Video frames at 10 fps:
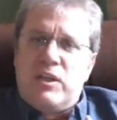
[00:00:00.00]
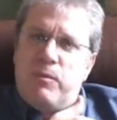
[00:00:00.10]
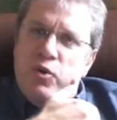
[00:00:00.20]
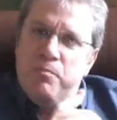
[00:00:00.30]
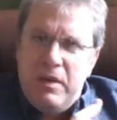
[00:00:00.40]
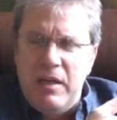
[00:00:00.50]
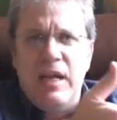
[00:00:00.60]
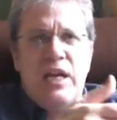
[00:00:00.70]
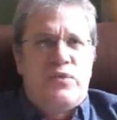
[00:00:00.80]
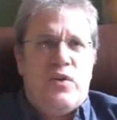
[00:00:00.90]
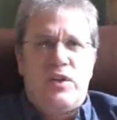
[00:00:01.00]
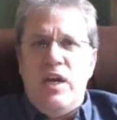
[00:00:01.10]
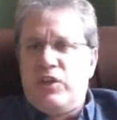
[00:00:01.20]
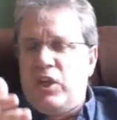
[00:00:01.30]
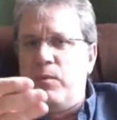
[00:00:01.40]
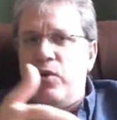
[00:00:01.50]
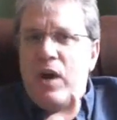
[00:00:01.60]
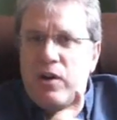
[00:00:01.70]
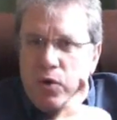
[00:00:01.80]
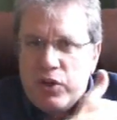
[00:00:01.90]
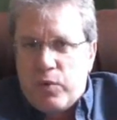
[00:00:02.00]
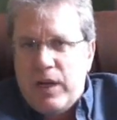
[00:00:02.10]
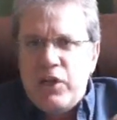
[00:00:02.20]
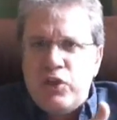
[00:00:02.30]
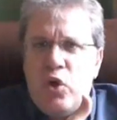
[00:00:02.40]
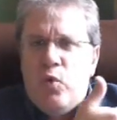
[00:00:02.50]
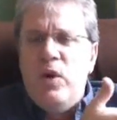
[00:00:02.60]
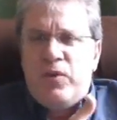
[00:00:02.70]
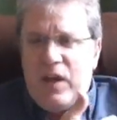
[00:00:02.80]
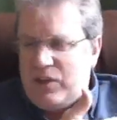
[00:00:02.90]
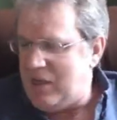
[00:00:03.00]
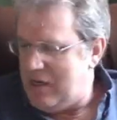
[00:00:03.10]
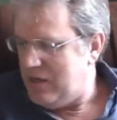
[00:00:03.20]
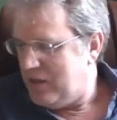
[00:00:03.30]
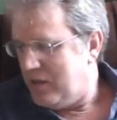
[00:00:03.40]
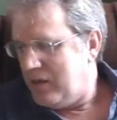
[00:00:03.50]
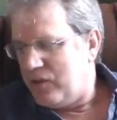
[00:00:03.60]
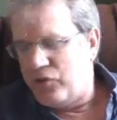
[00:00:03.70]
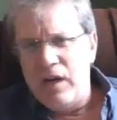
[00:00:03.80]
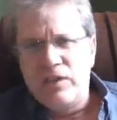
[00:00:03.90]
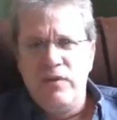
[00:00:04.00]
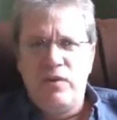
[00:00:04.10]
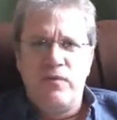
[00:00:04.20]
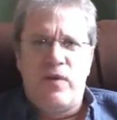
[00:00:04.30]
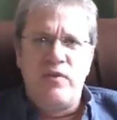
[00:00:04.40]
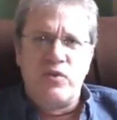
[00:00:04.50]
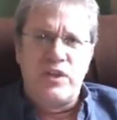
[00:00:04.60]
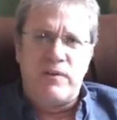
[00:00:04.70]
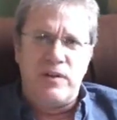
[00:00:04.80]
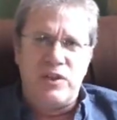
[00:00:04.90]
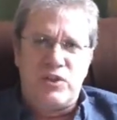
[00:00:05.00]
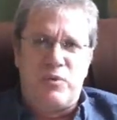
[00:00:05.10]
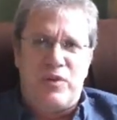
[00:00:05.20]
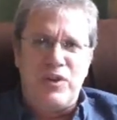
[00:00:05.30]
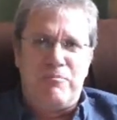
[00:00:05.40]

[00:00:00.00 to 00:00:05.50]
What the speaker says: someone who mediates for us, someone who is relational with us, Try to see if you can find those definitions with